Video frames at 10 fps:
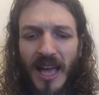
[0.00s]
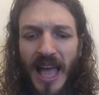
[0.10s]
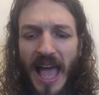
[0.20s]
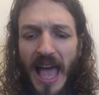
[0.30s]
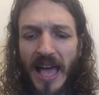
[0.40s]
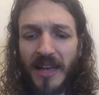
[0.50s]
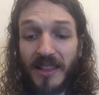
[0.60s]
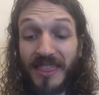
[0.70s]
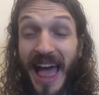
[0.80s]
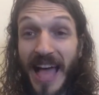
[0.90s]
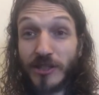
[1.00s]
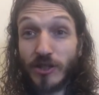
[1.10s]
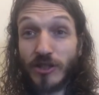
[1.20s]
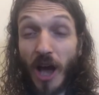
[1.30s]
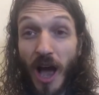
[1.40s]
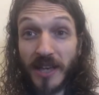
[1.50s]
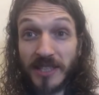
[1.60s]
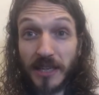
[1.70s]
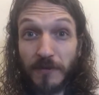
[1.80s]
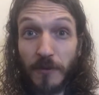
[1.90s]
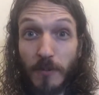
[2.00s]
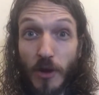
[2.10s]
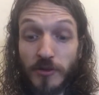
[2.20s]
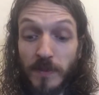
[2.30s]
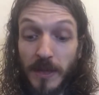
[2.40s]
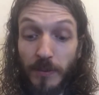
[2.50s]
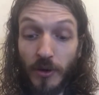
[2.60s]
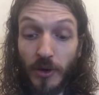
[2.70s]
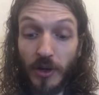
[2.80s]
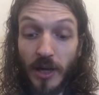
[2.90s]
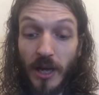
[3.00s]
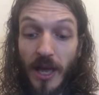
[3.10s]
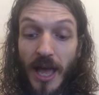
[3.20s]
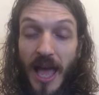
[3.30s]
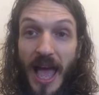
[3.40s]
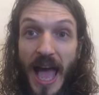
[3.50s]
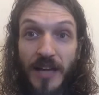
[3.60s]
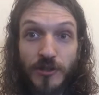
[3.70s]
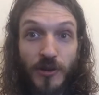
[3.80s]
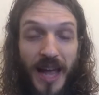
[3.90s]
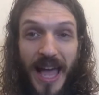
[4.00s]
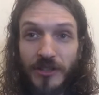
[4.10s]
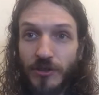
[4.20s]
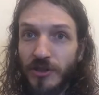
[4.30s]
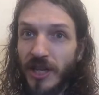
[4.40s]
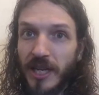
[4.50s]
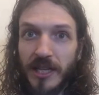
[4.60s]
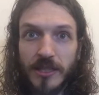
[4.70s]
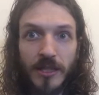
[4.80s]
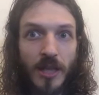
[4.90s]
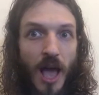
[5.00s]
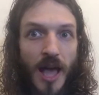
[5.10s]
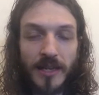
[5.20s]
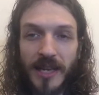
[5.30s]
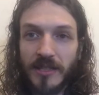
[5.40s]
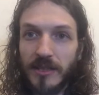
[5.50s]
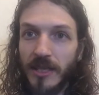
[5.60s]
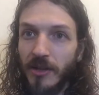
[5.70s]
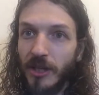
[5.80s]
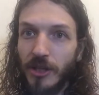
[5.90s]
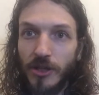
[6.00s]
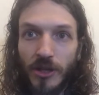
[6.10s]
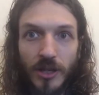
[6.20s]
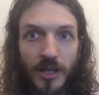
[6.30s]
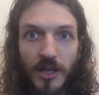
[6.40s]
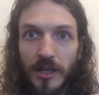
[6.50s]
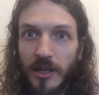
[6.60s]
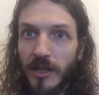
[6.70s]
And that's toxic for most people. Extra estrogen is not necessarily good.